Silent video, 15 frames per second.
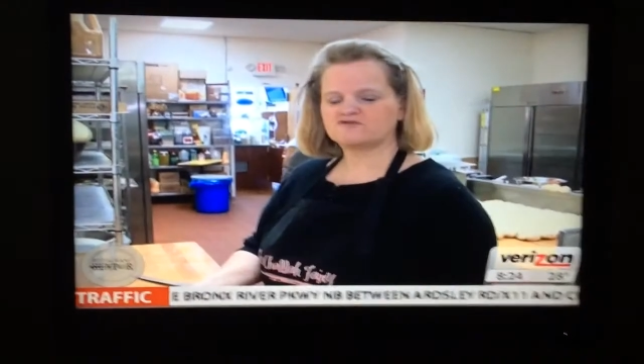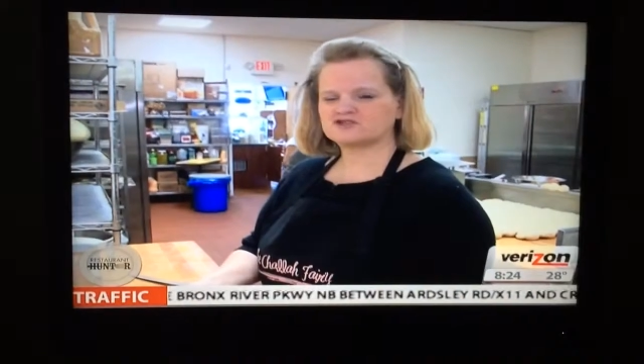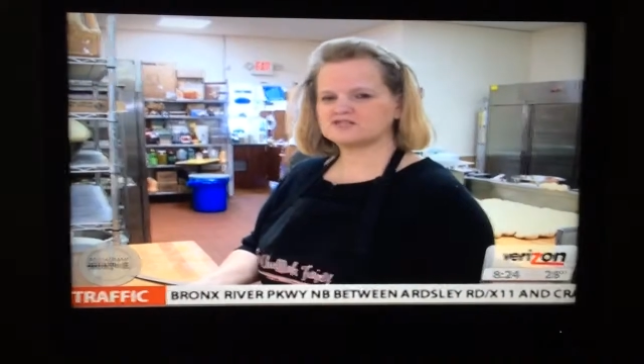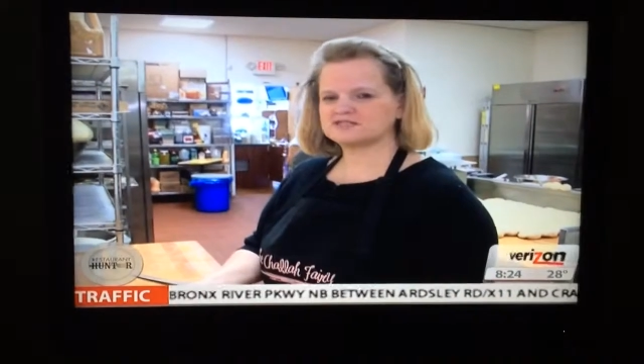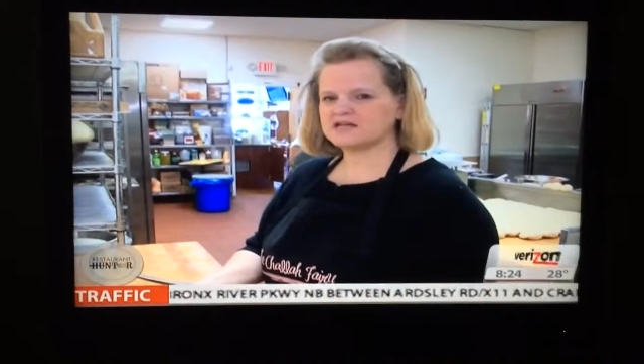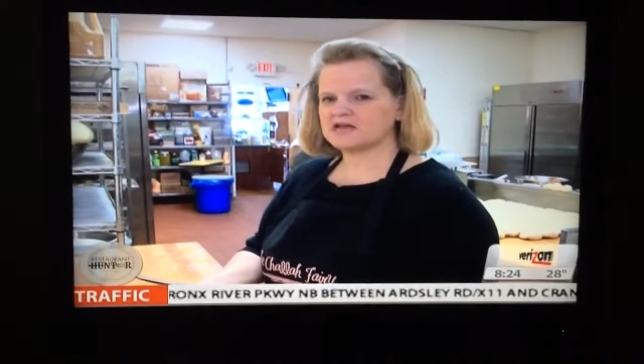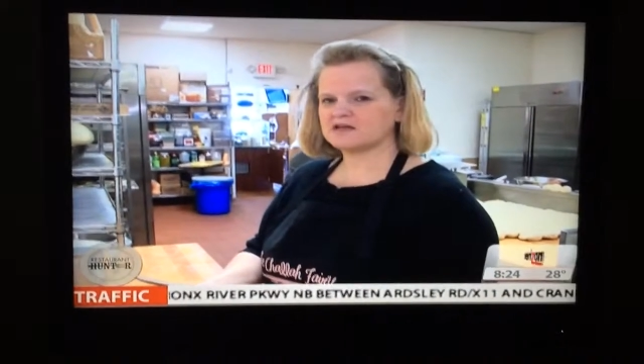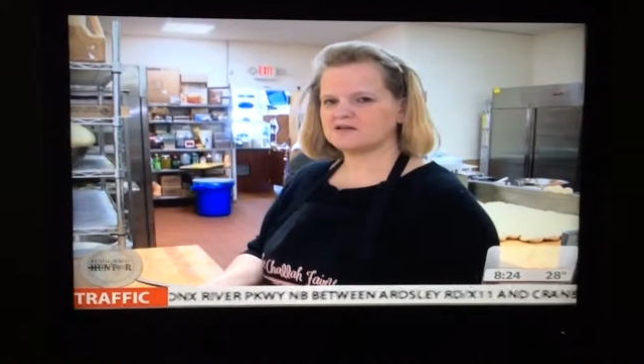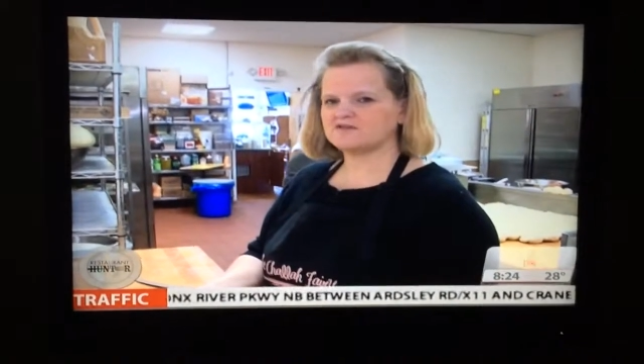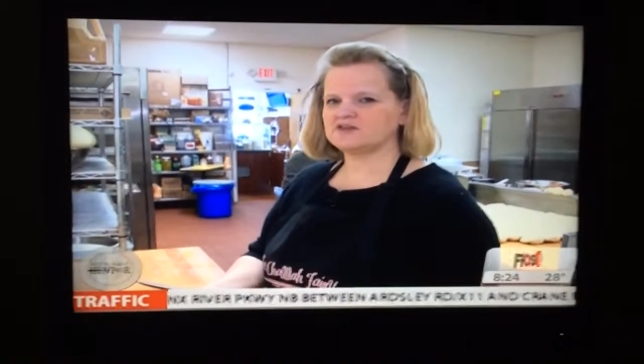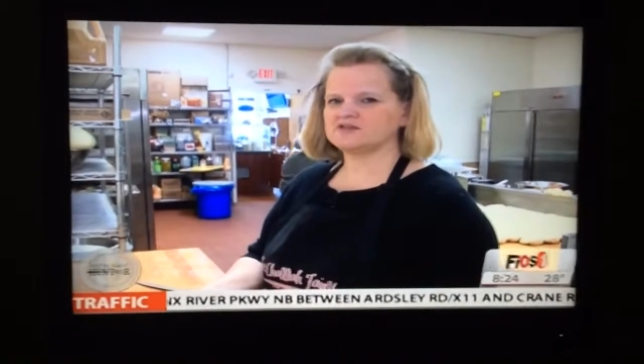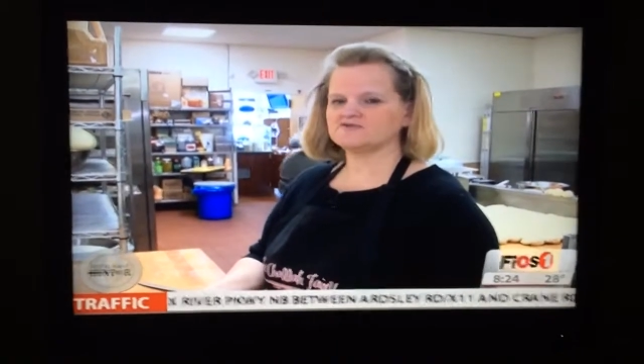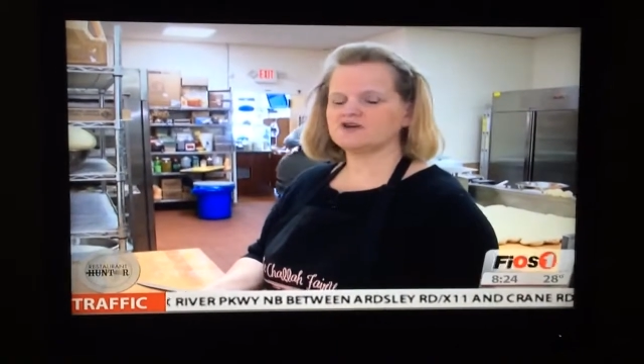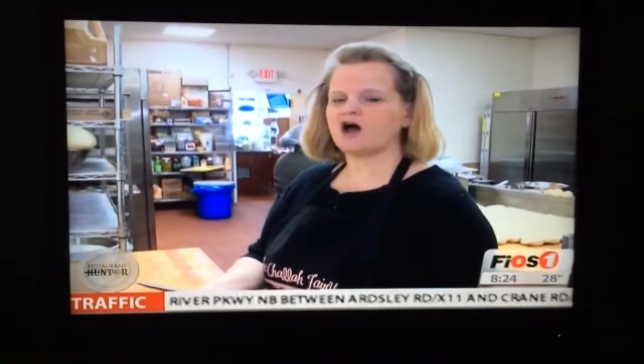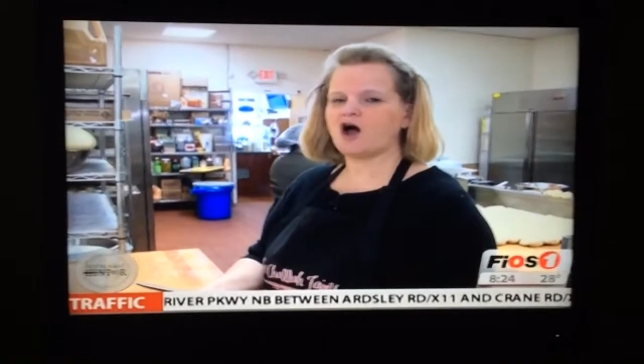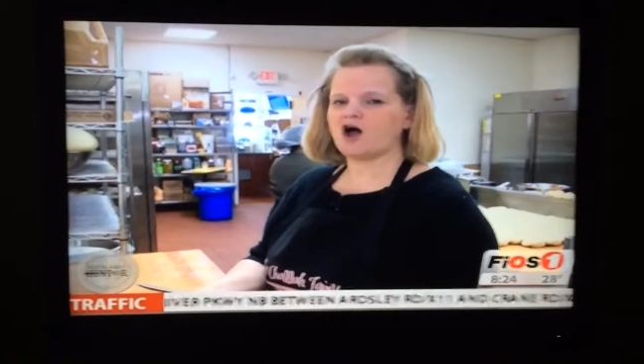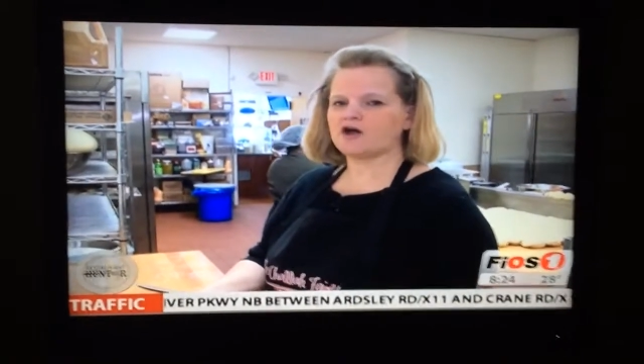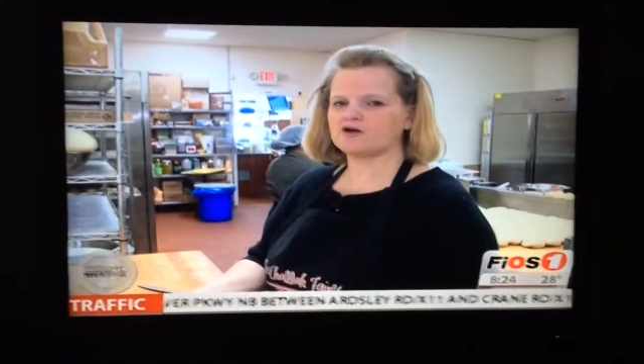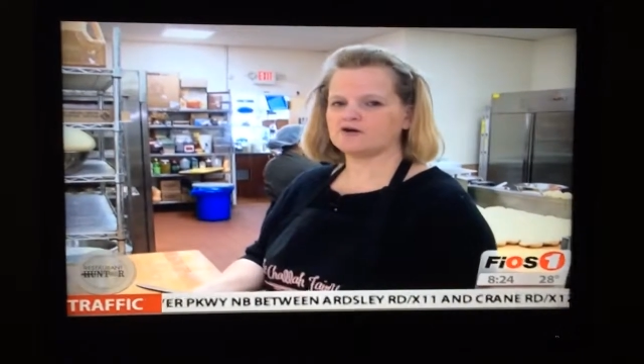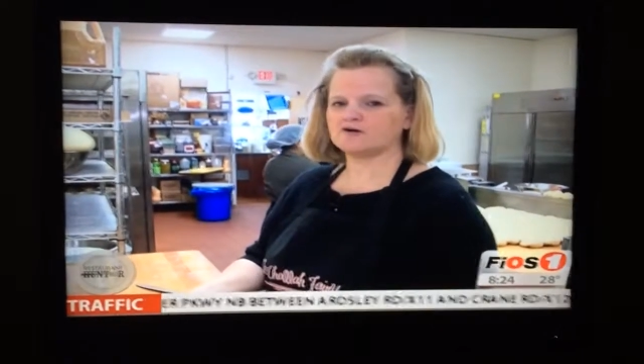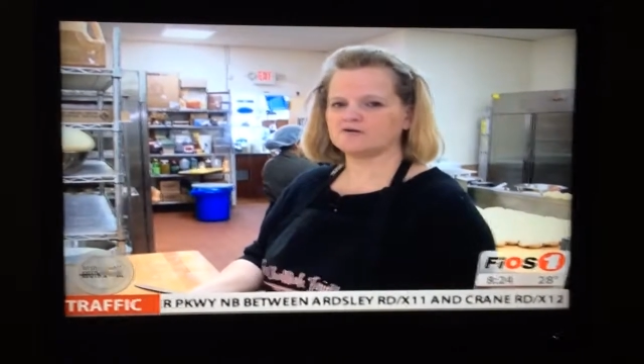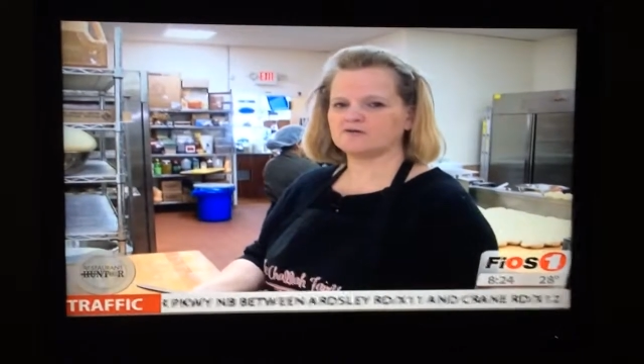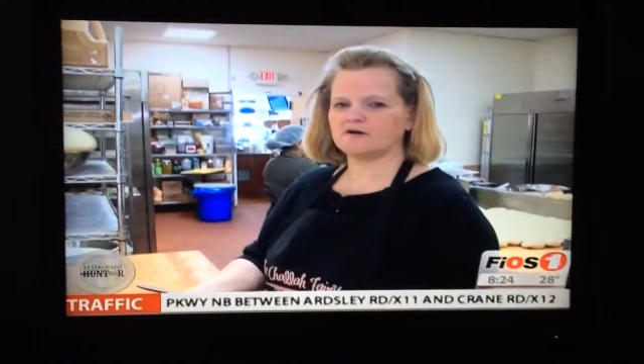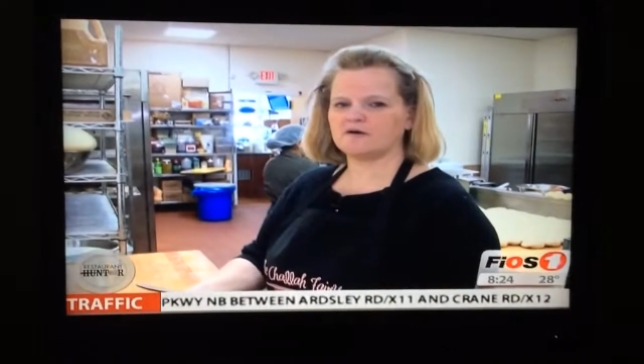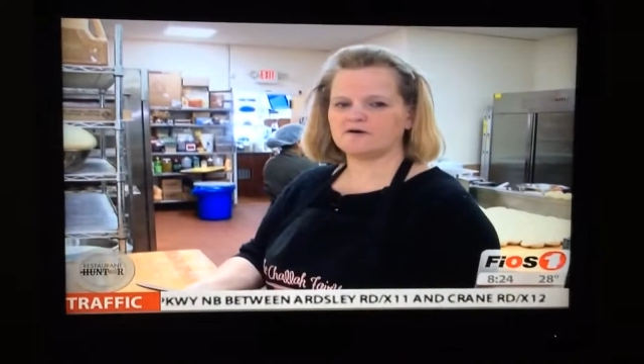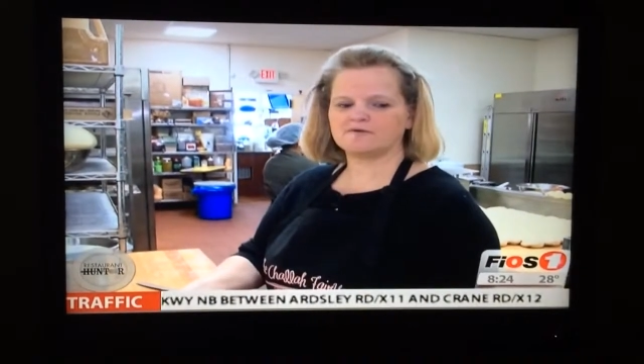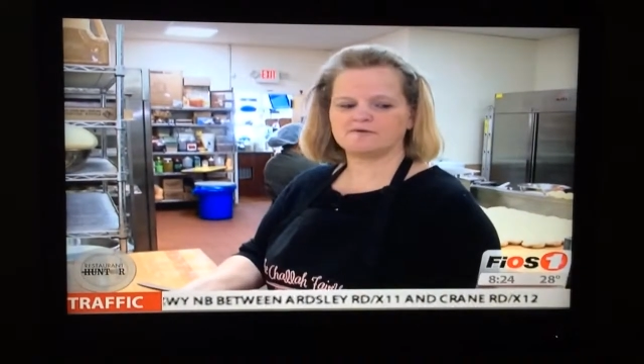We've just taken the entire